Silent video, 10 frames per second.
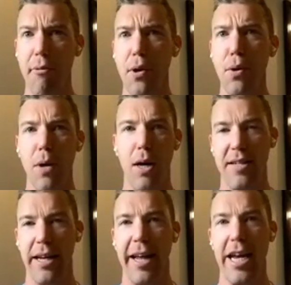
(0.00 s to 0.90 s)
through,
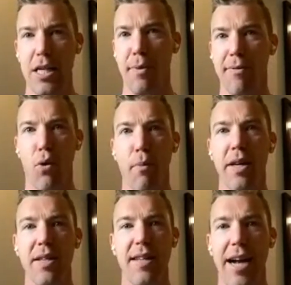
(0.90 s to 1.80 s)
like I said,
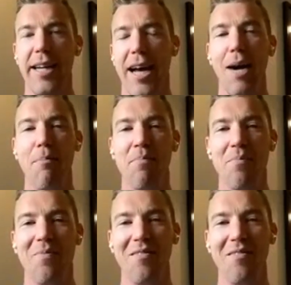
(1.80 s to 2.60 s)
caseperformance.com.